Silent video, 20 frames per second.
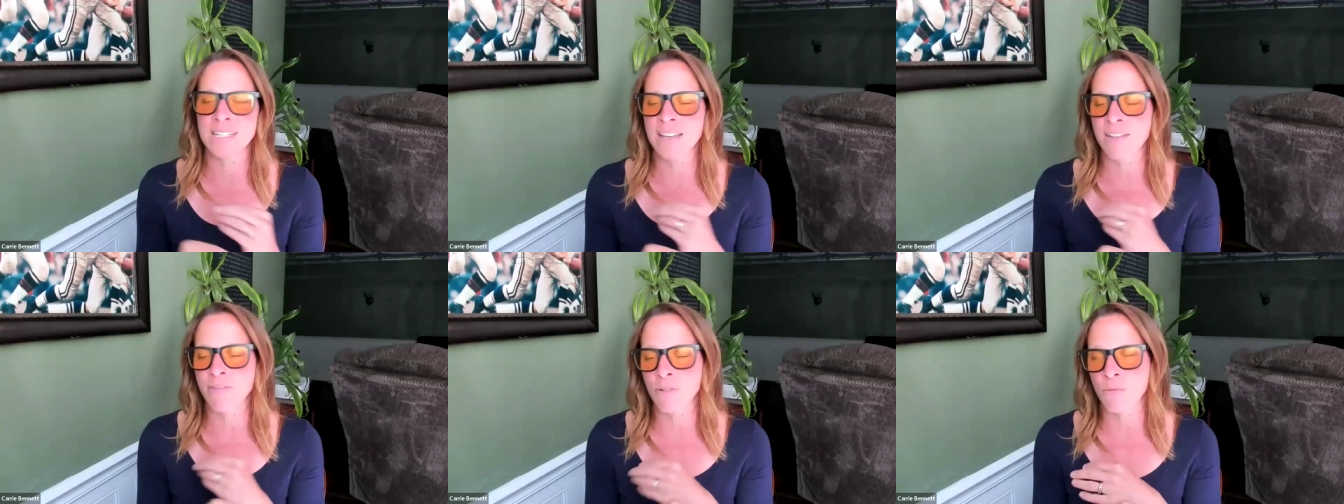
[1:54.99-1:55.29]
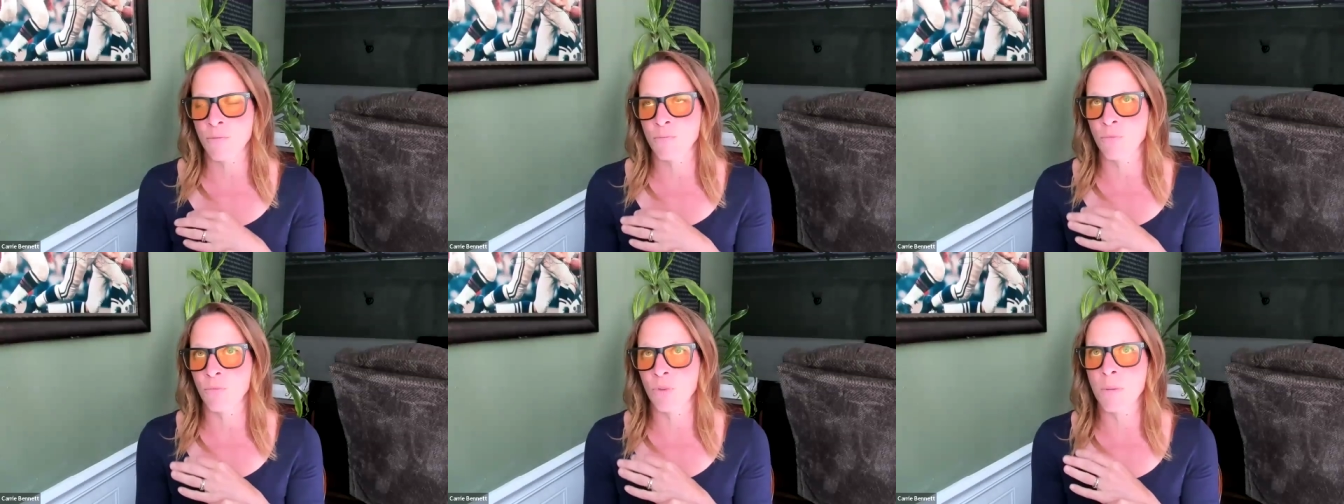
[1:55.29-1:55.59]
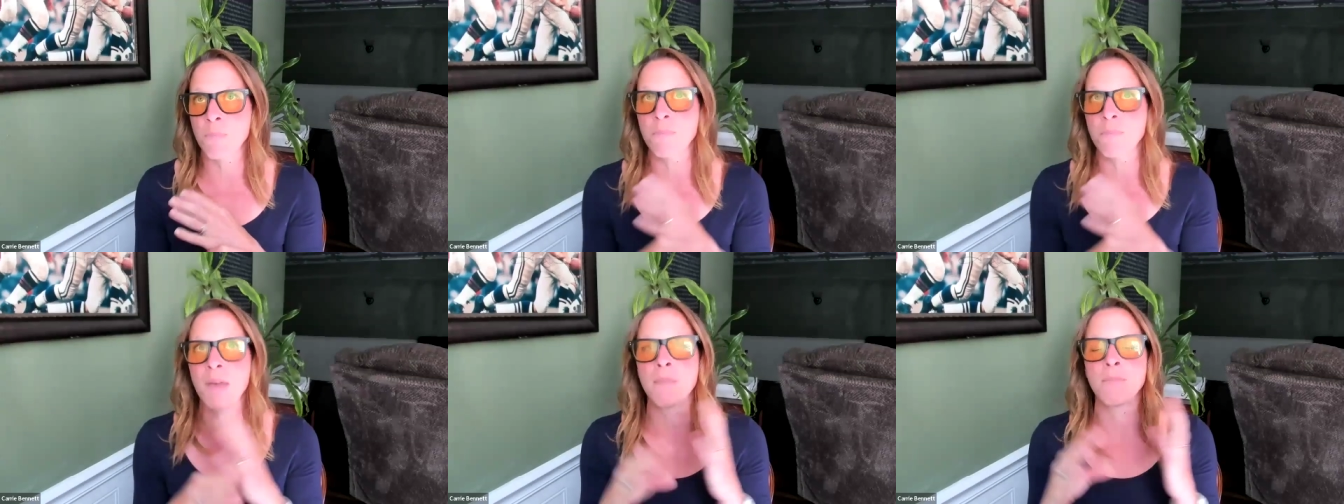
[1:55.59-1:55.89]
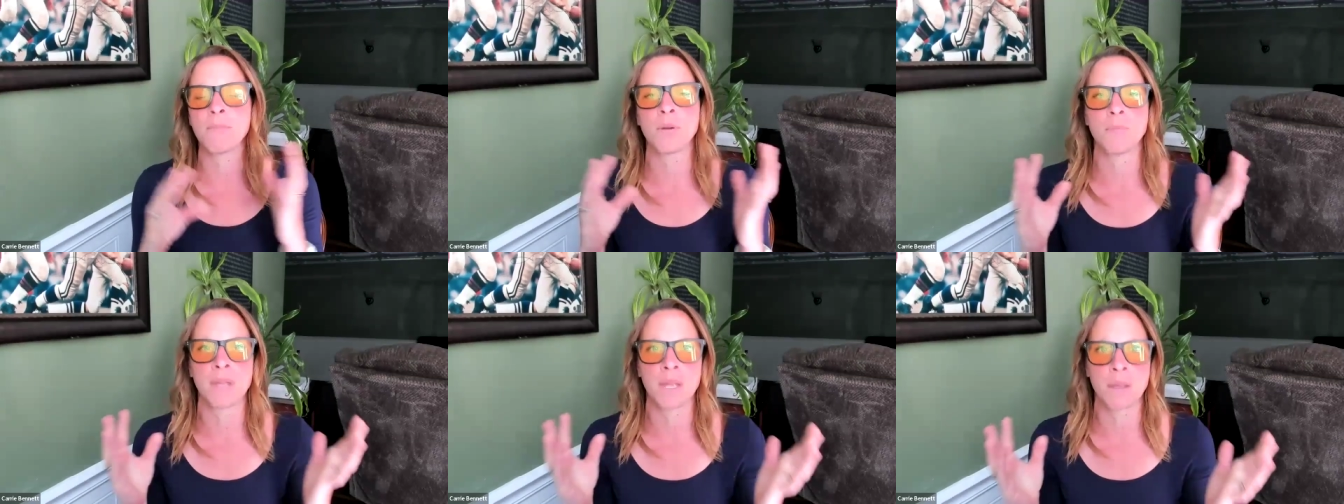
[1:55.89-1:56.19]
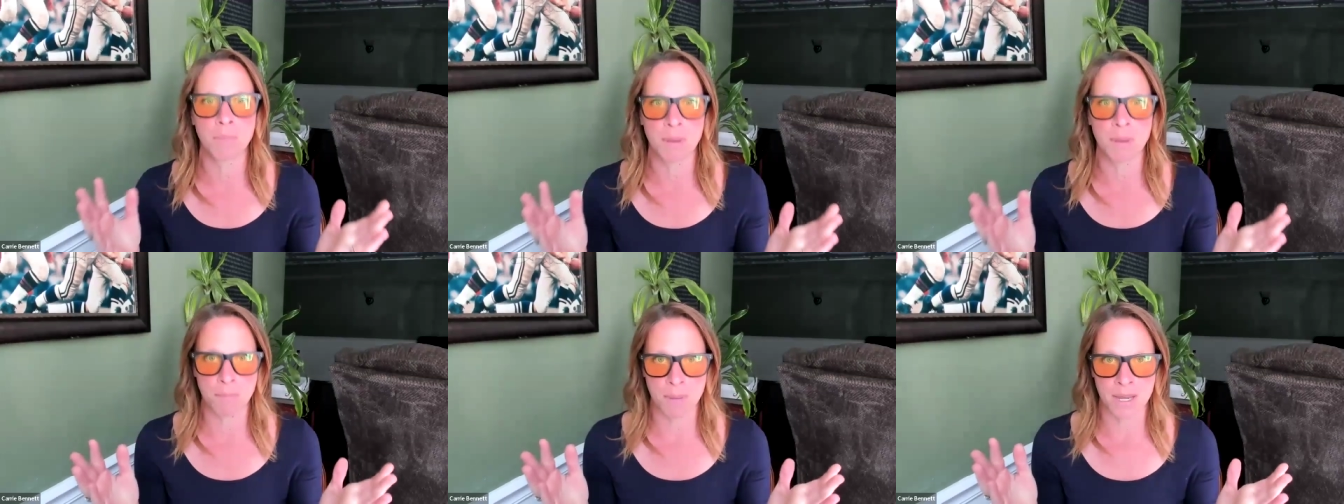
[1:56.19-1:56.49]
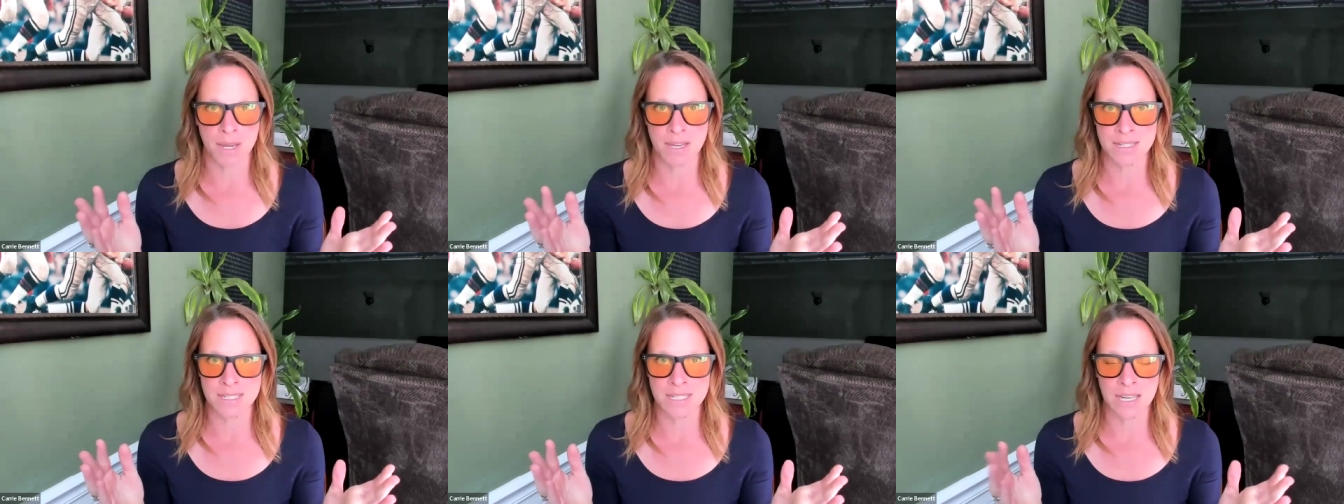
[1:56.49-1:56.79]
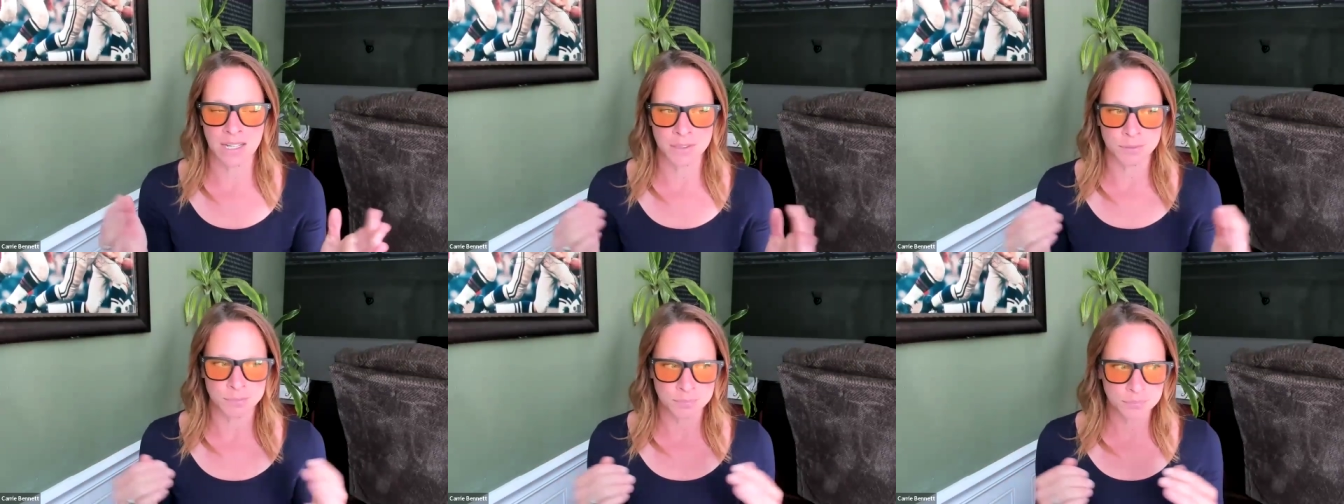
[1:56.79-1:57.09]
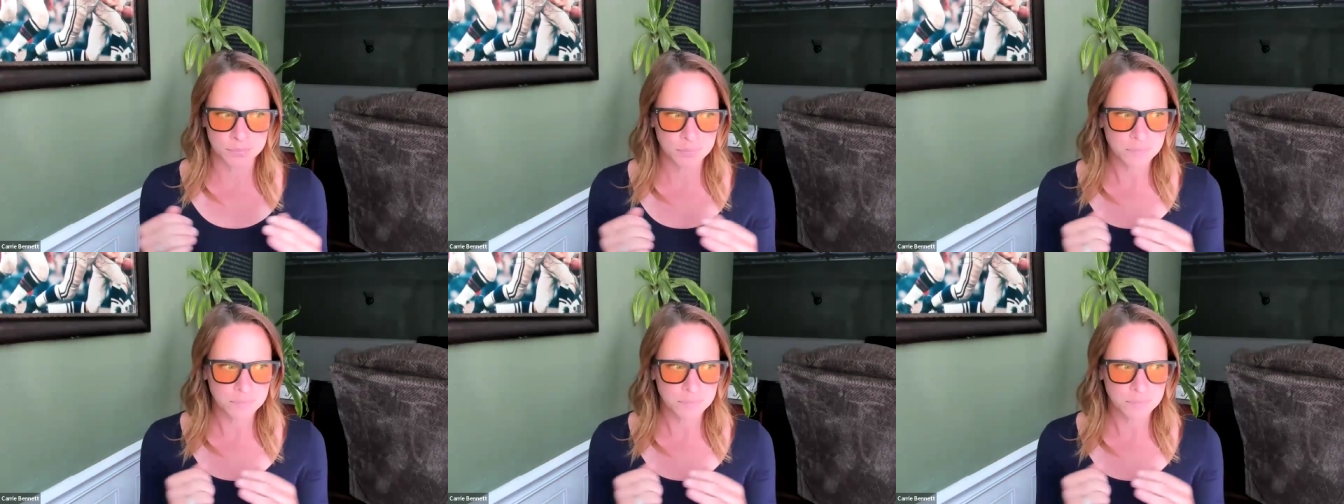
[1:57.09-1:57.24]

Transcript: never remember being bit by a tick.